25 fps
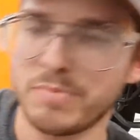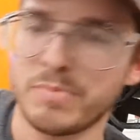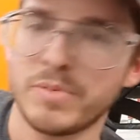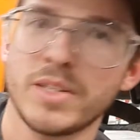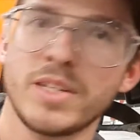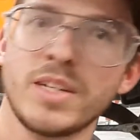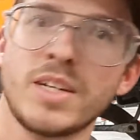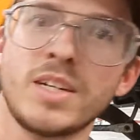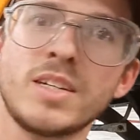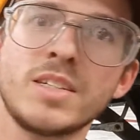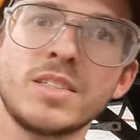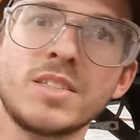it
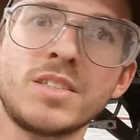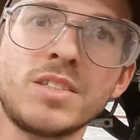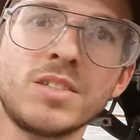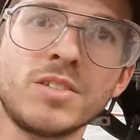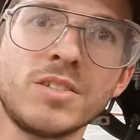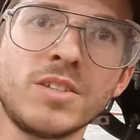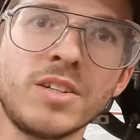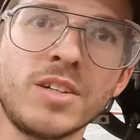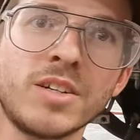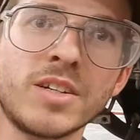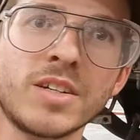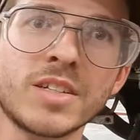onto
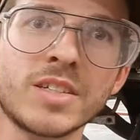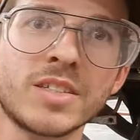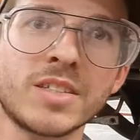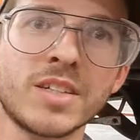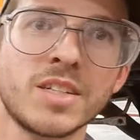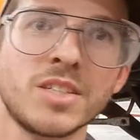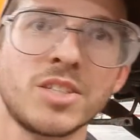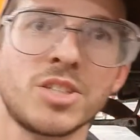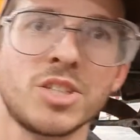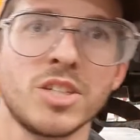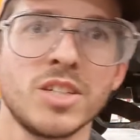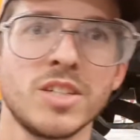your
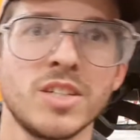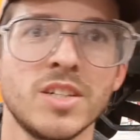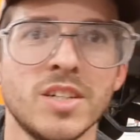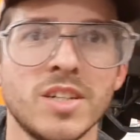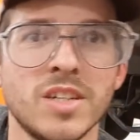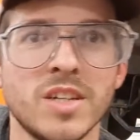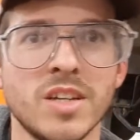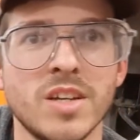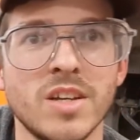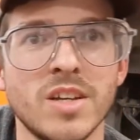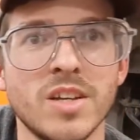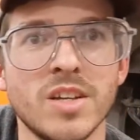extension.
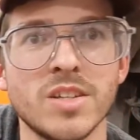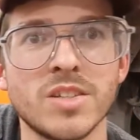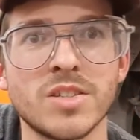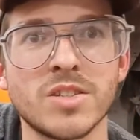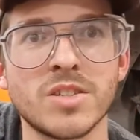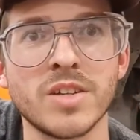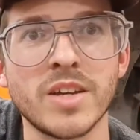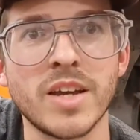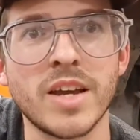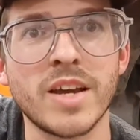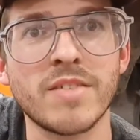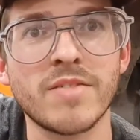So
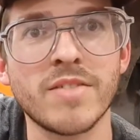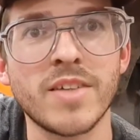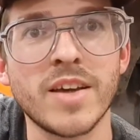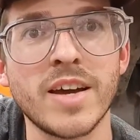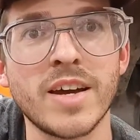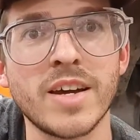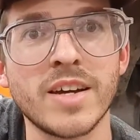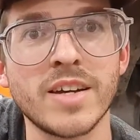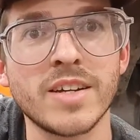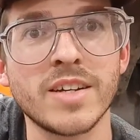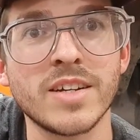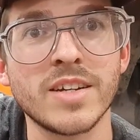you have
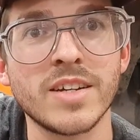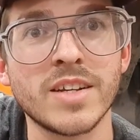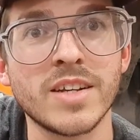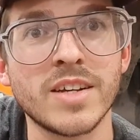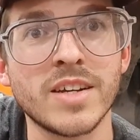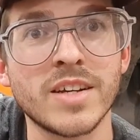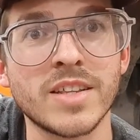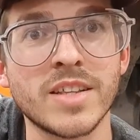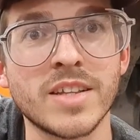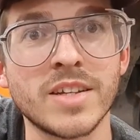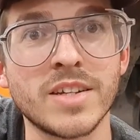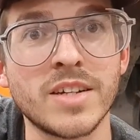that,
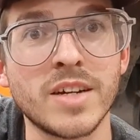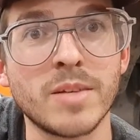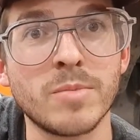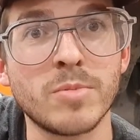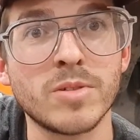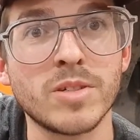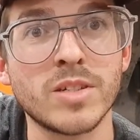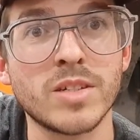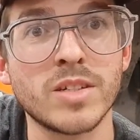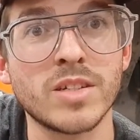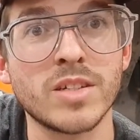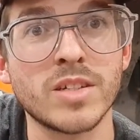and then you're
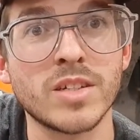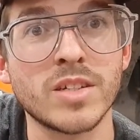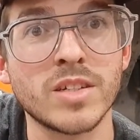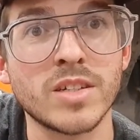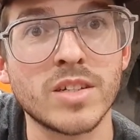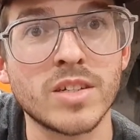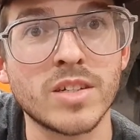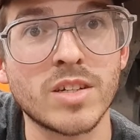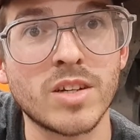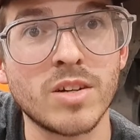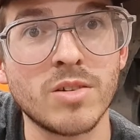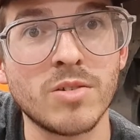able to
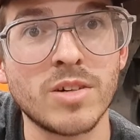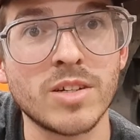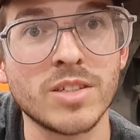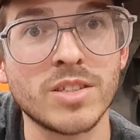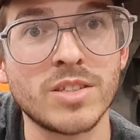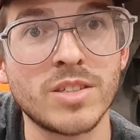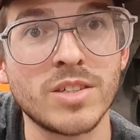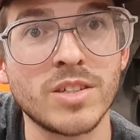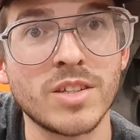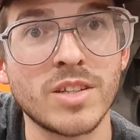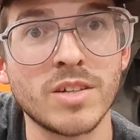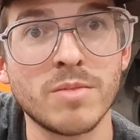go
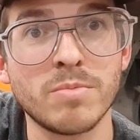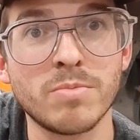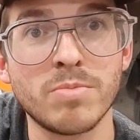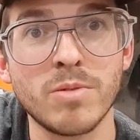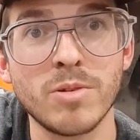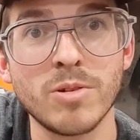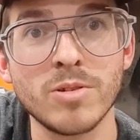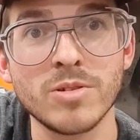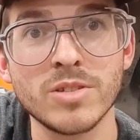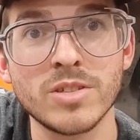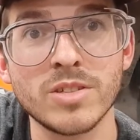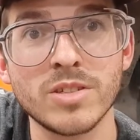onto the
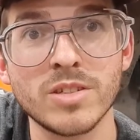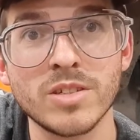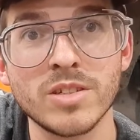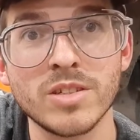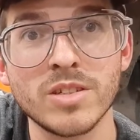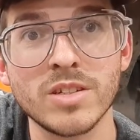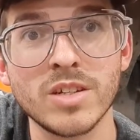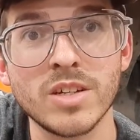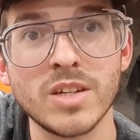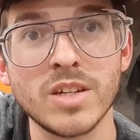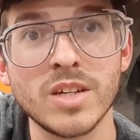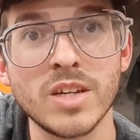bolt
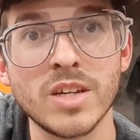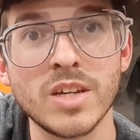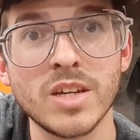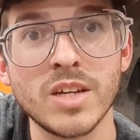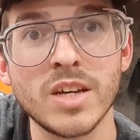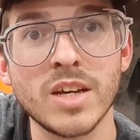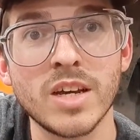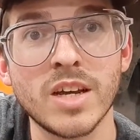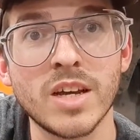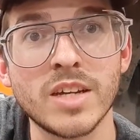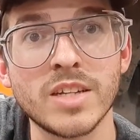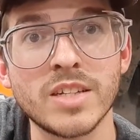
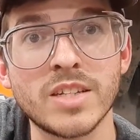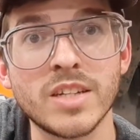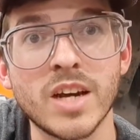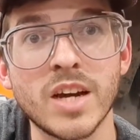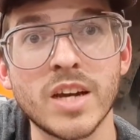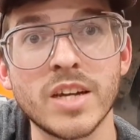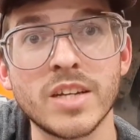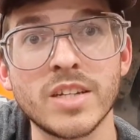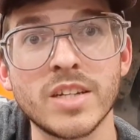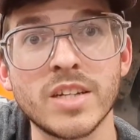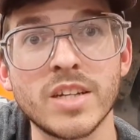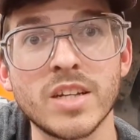and
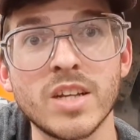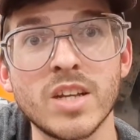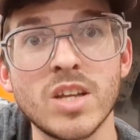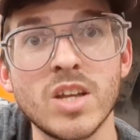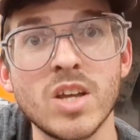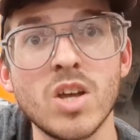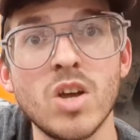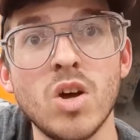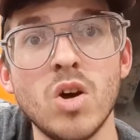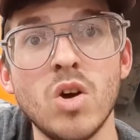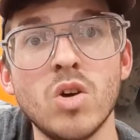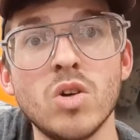tighten it
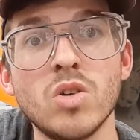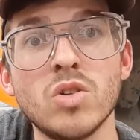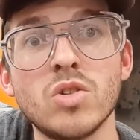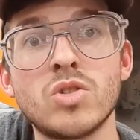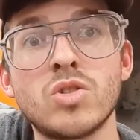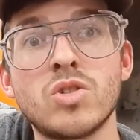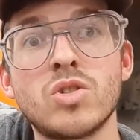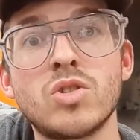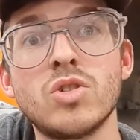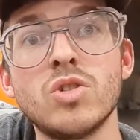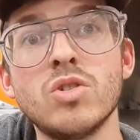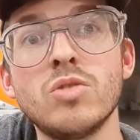
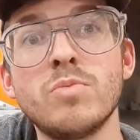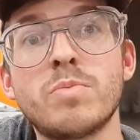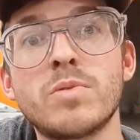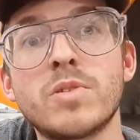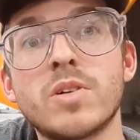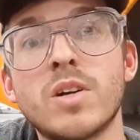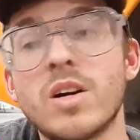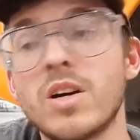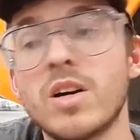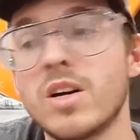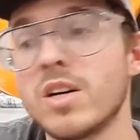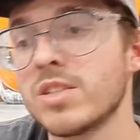super
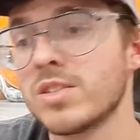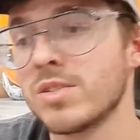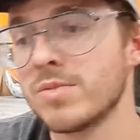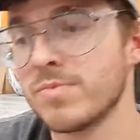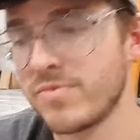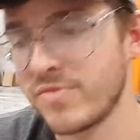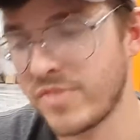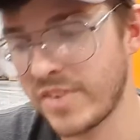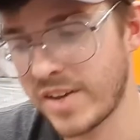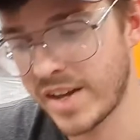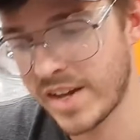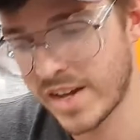awesome
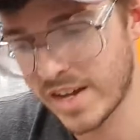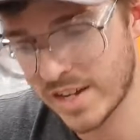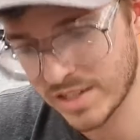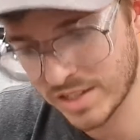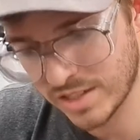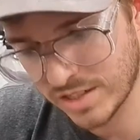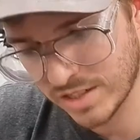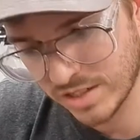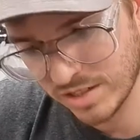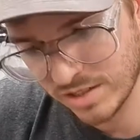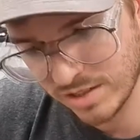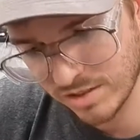
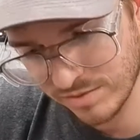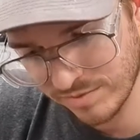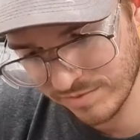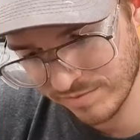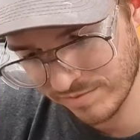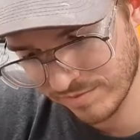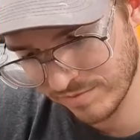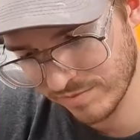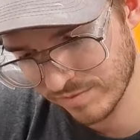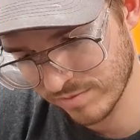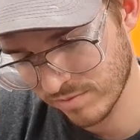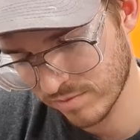fast.
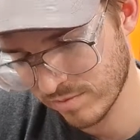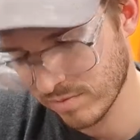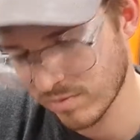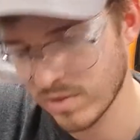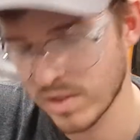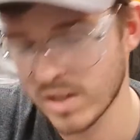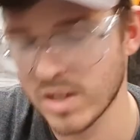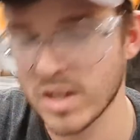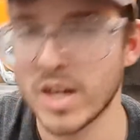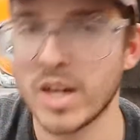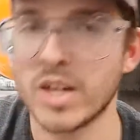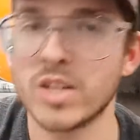
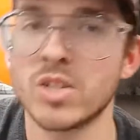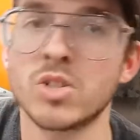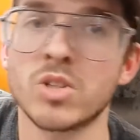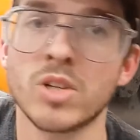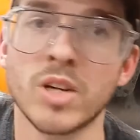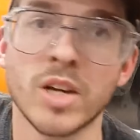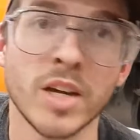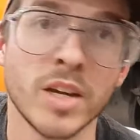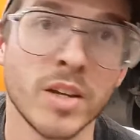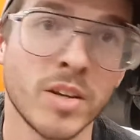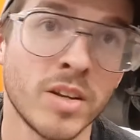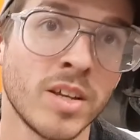I
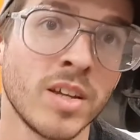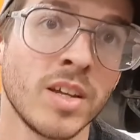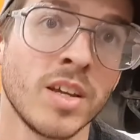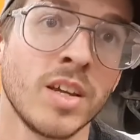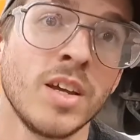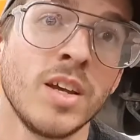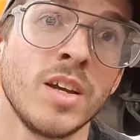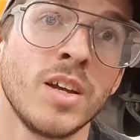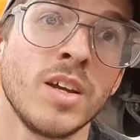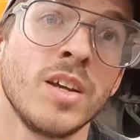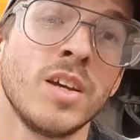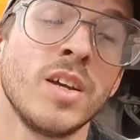tried
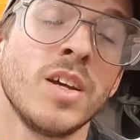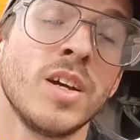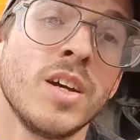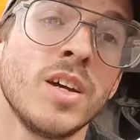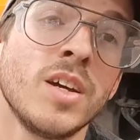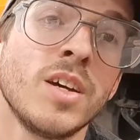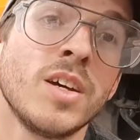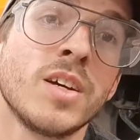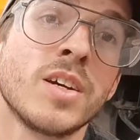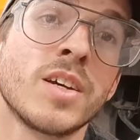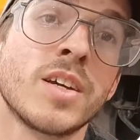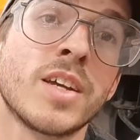
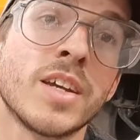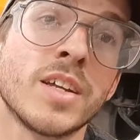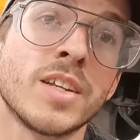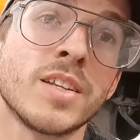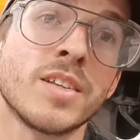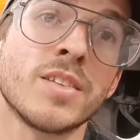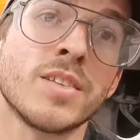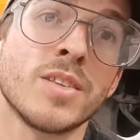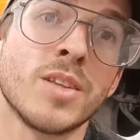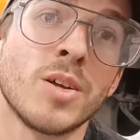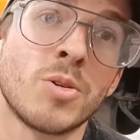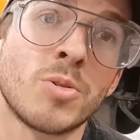
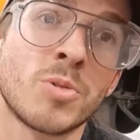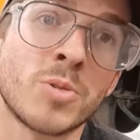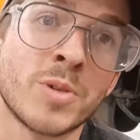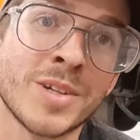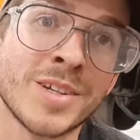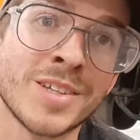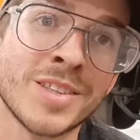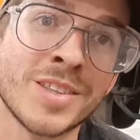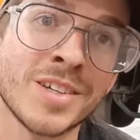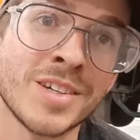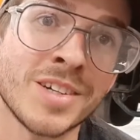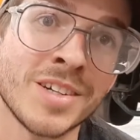
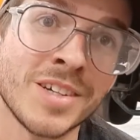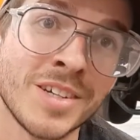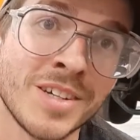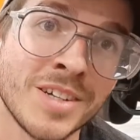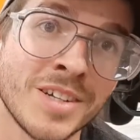lowering the